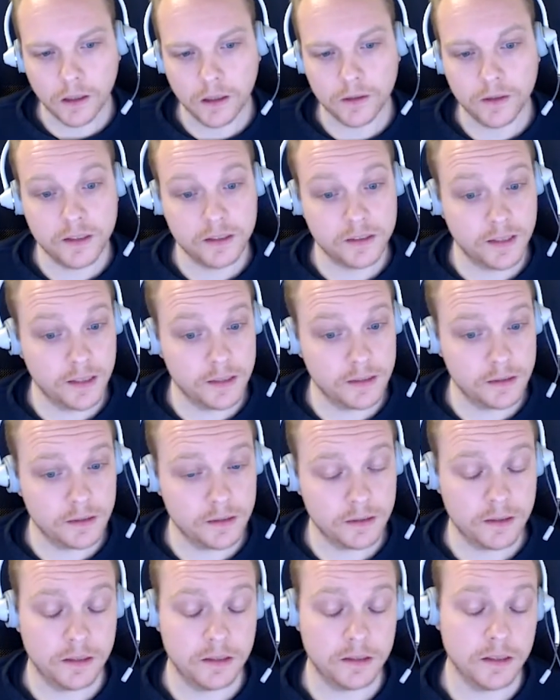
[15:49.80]
These
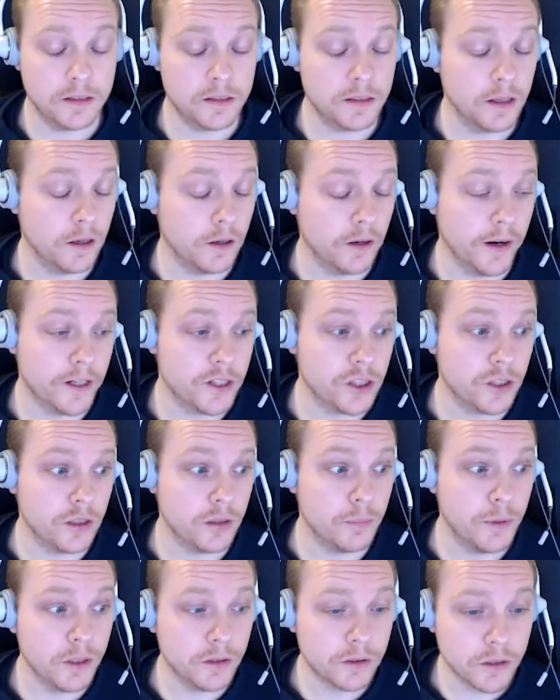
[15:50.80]
tests, since they are
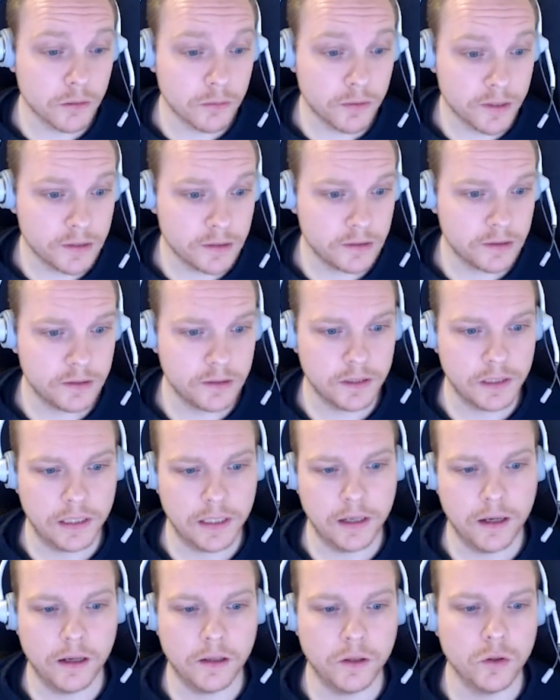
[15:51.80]
HTTP requests,
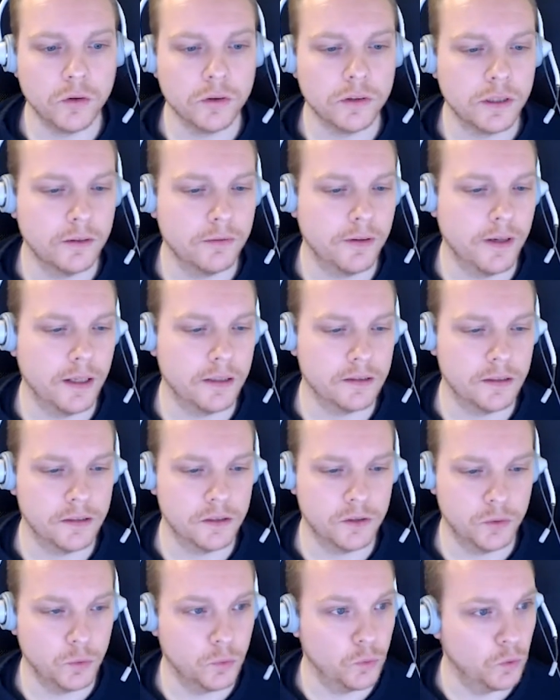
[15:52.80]
they don't have access
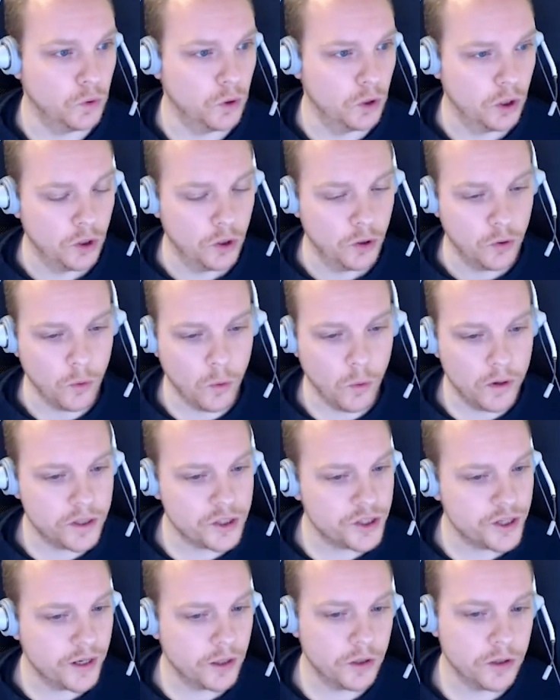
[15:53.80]
to
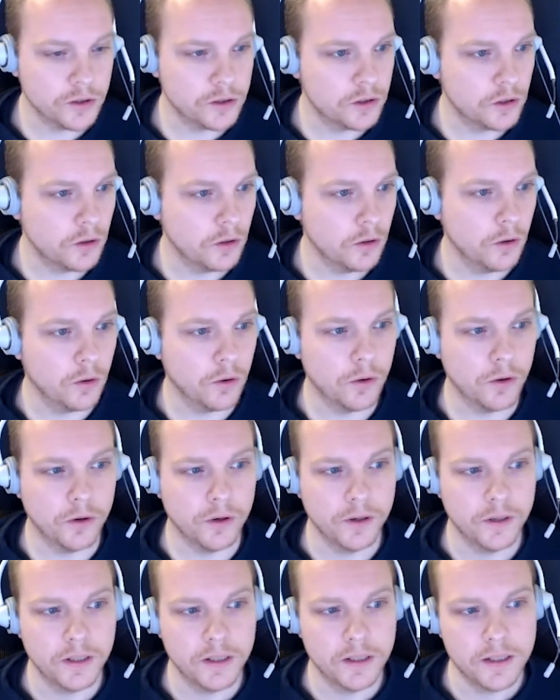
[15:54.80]
OSGI console or
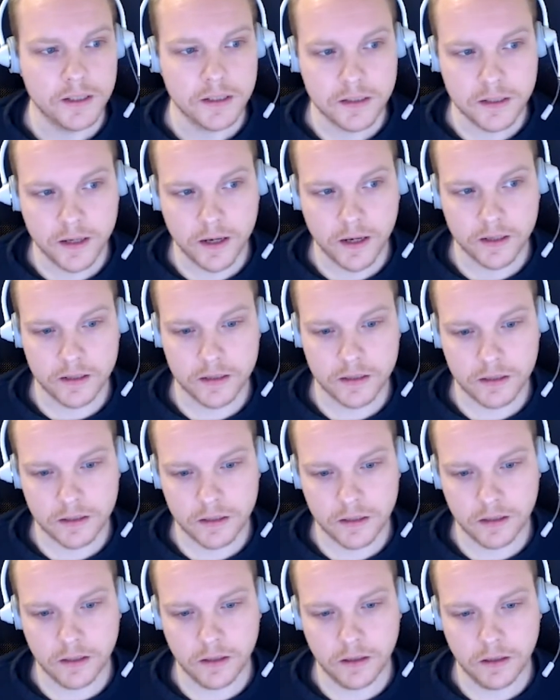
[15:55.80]

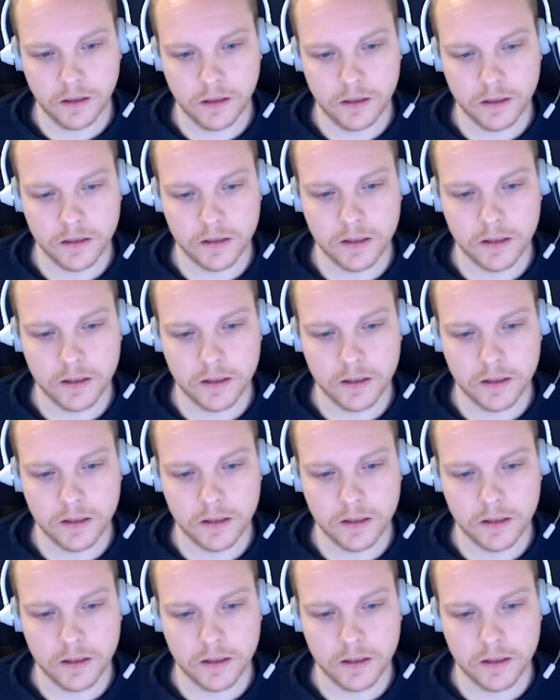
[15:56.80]
CXDE,